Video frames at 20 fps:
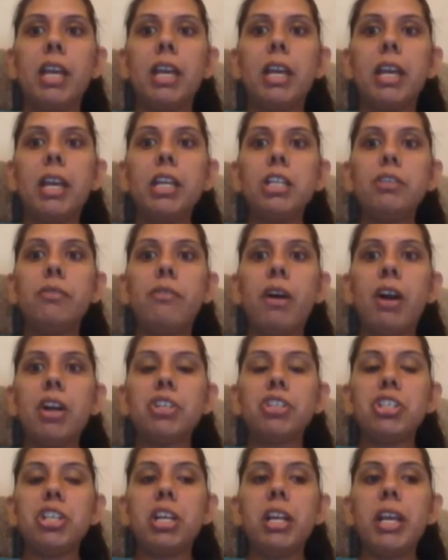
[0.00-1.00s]
Each
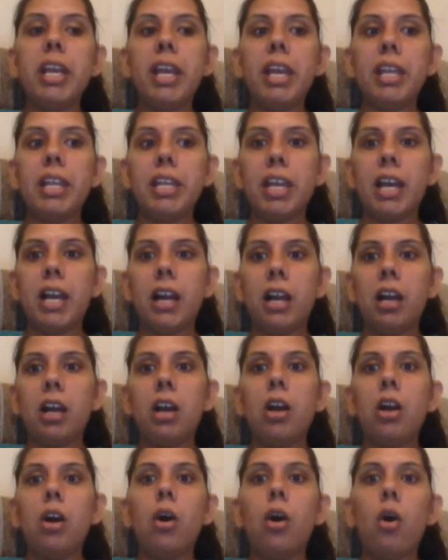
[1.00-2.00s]
functional area
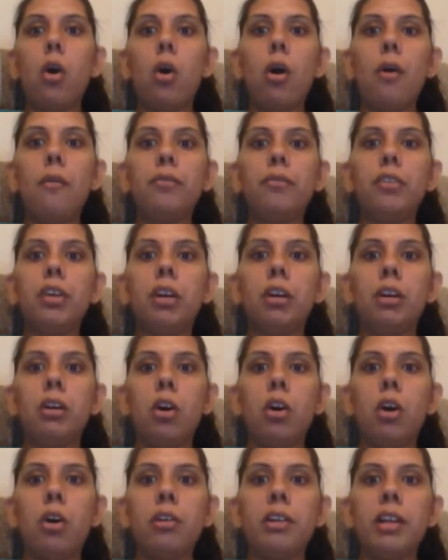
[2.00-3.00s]
of the
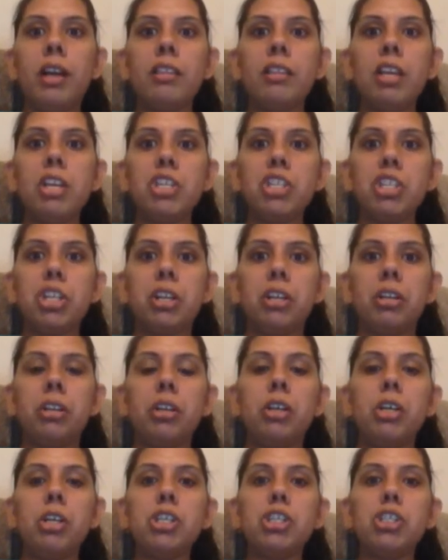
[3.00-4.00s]

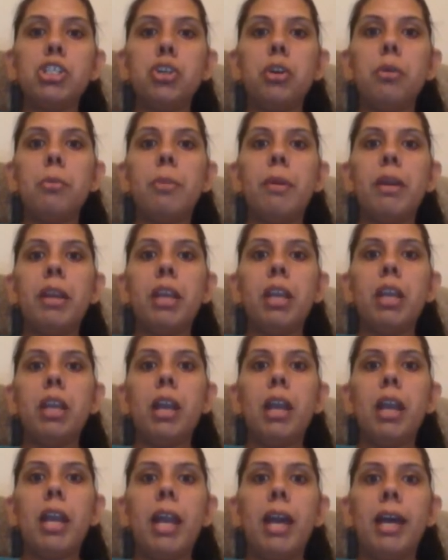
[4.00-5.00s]
organization should be
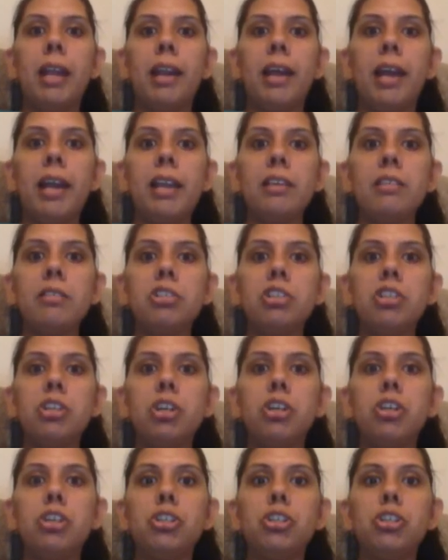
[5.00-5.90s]
analyzed